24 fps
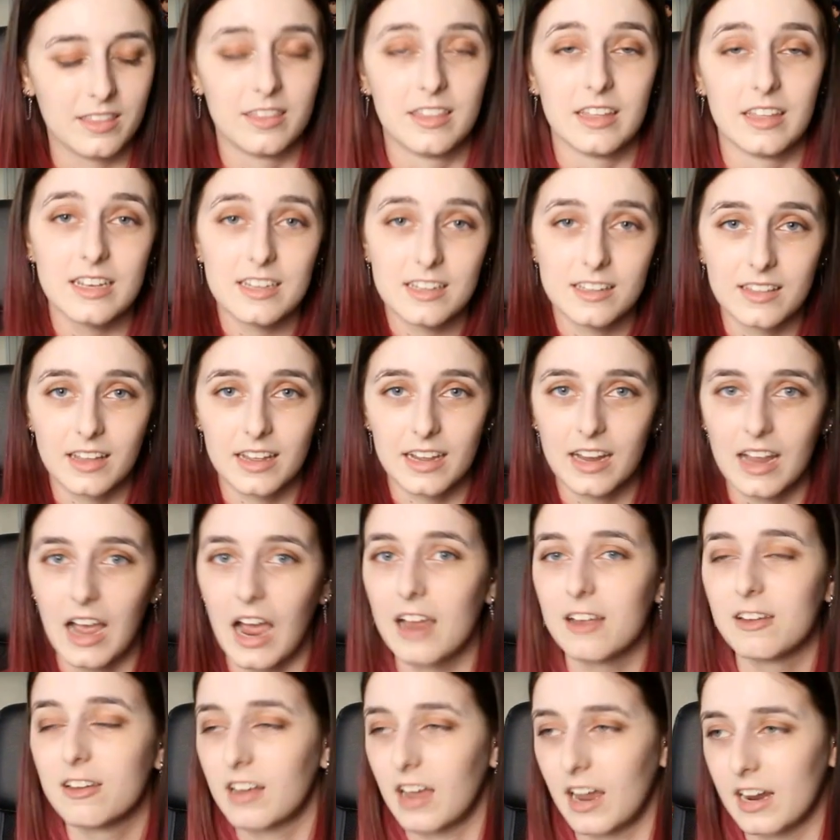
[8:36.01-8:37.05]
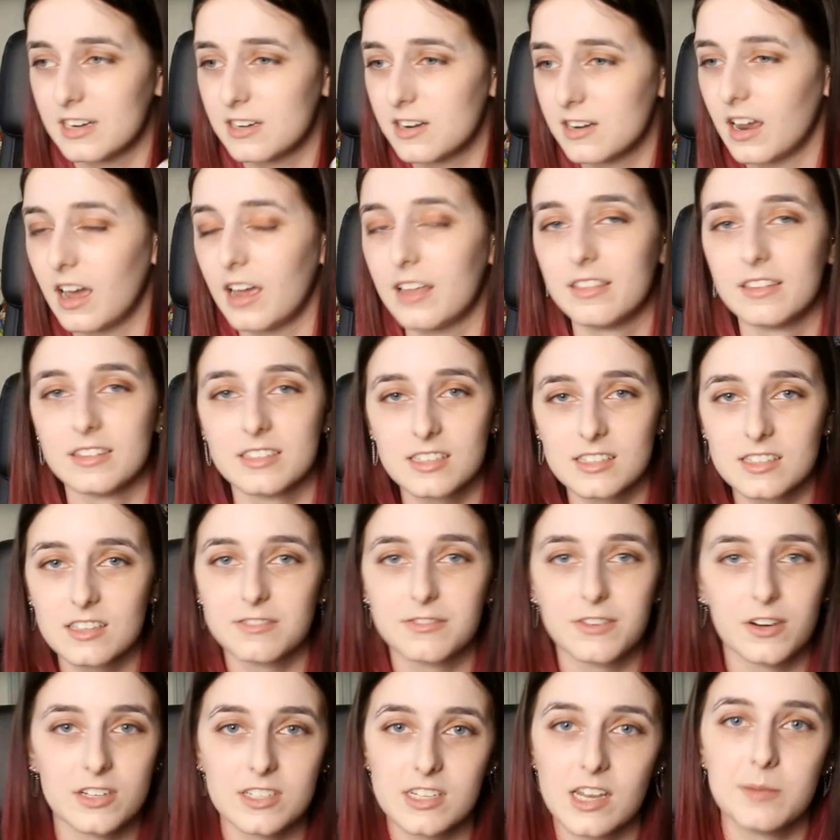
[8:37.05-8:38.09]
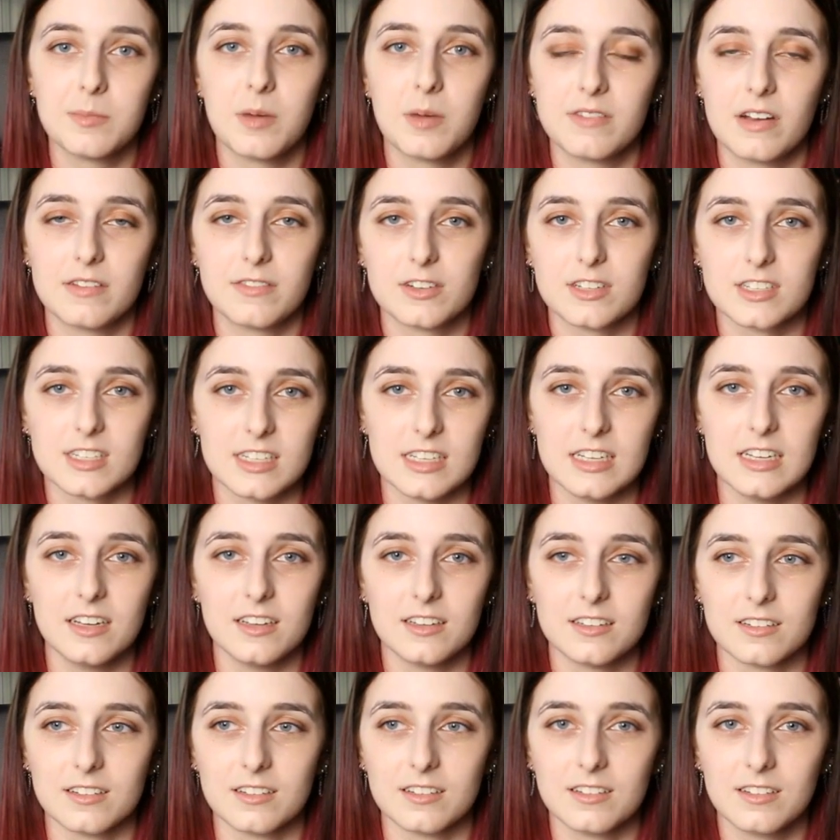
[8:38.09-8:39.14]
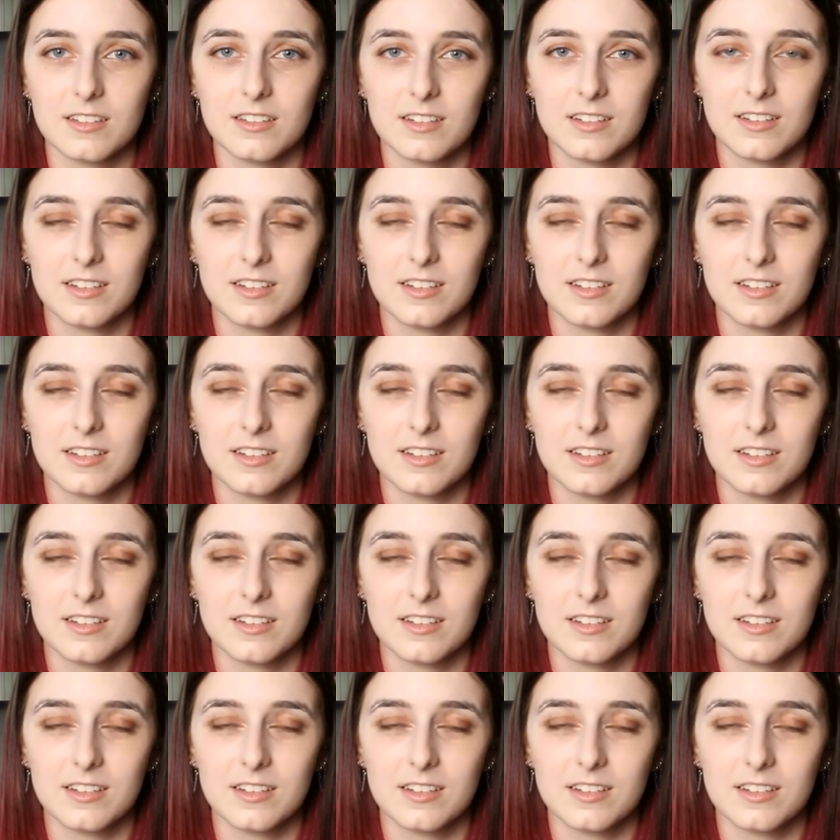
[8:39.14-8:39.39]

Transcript: That like this is the first time I've ever seen...